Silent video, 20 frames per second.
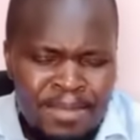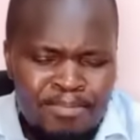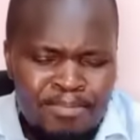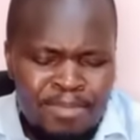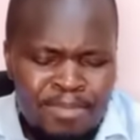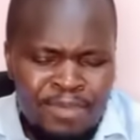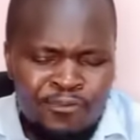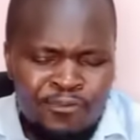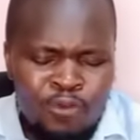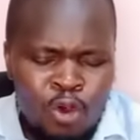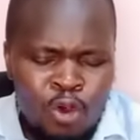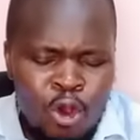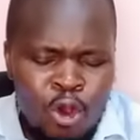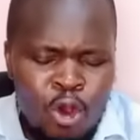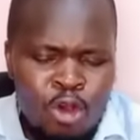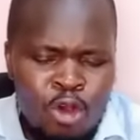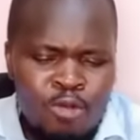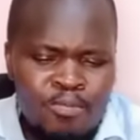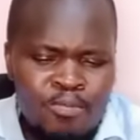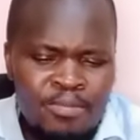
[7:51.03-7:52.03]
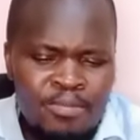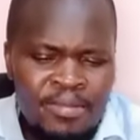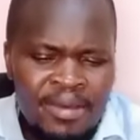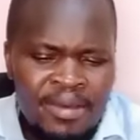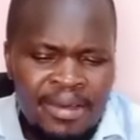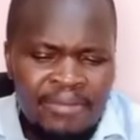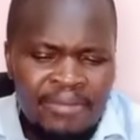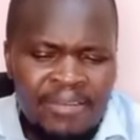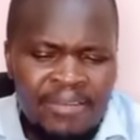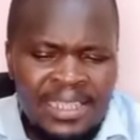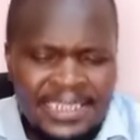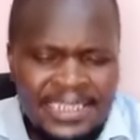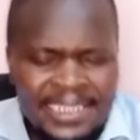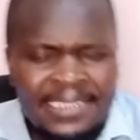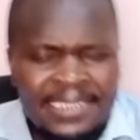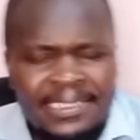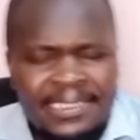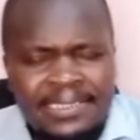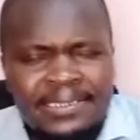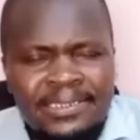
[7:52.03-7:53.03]
before the
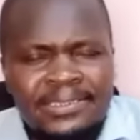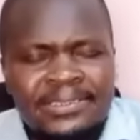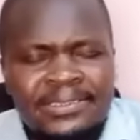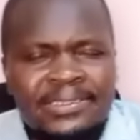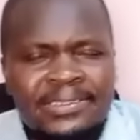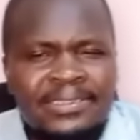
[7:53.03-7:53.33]
Senate,